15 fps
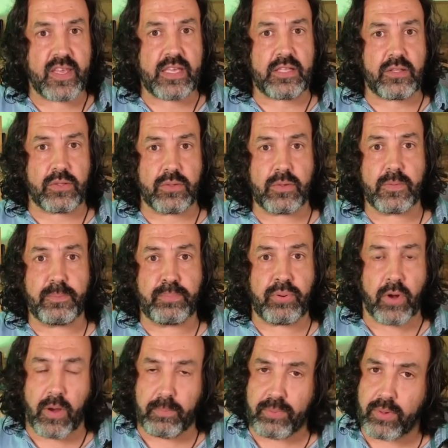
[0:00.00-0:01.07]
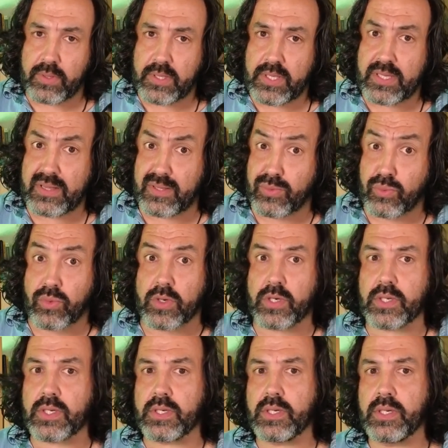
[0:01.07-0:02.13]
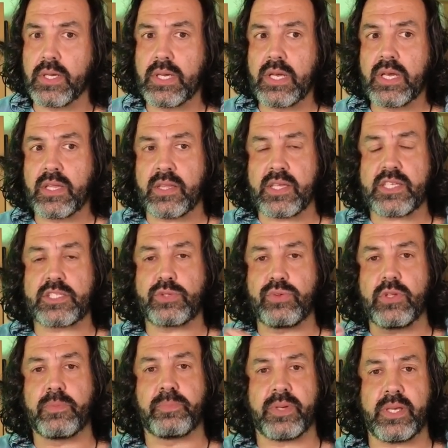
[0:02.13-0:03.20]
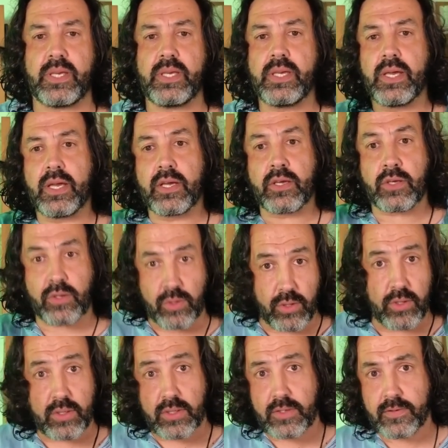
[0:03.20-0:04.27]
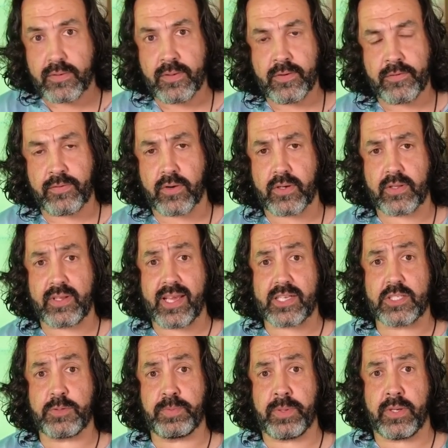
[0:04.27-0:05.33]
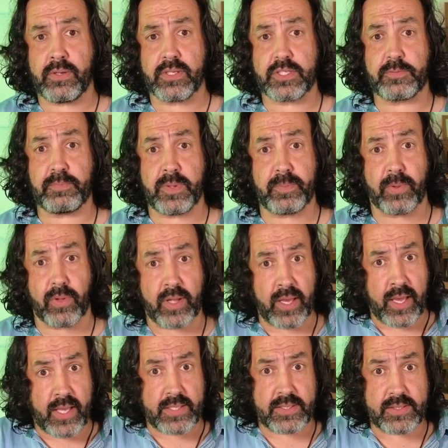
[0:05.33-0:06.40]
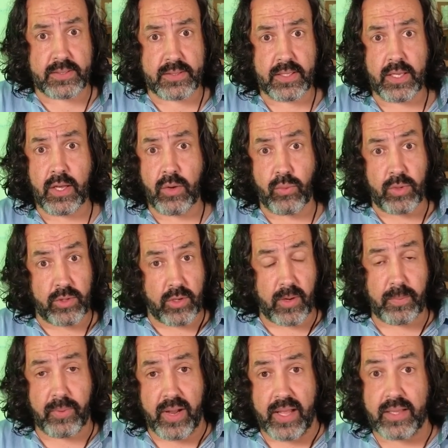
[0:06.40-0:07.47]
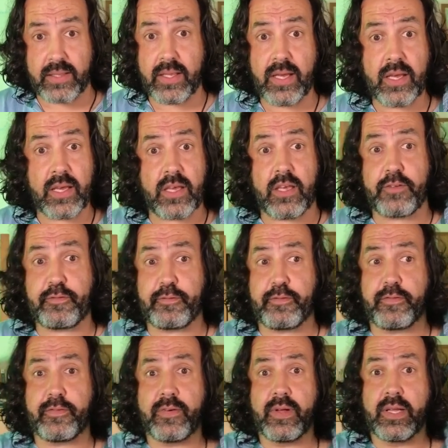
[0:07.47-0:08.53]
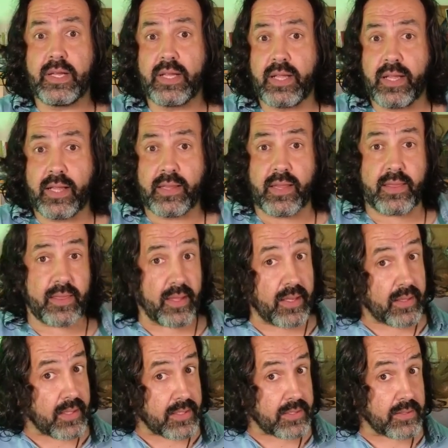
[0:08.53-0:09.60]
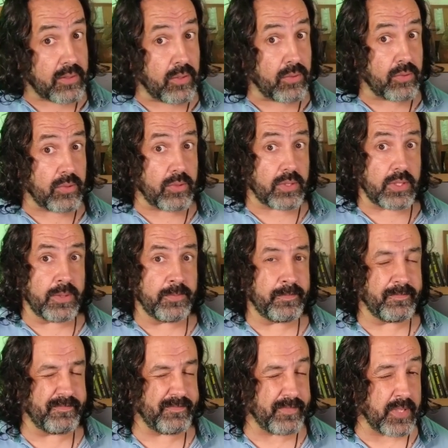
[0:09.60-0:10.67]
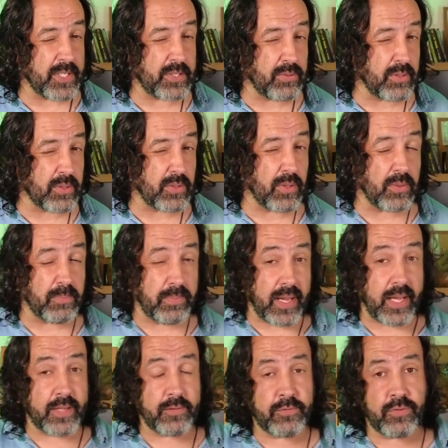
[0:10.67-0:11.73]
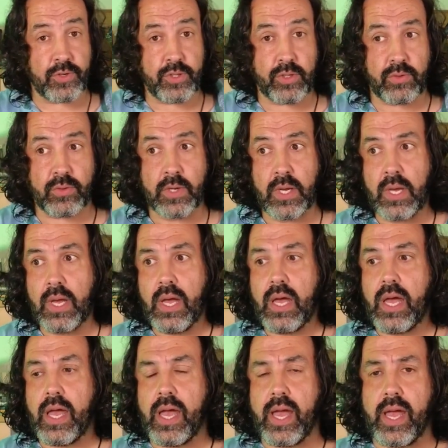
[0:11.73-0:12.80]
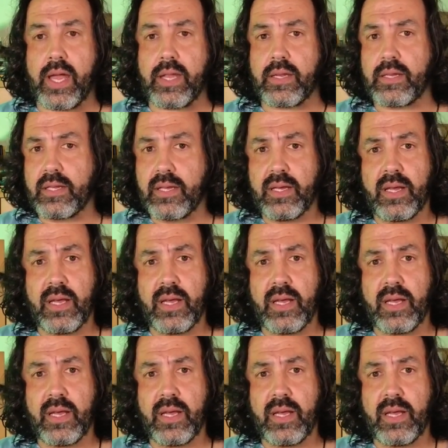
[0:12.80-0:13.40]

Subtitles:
they do properly the work, this will be good for the experience people has with your brand. If the thing doesn't go good, this will go bad for you. And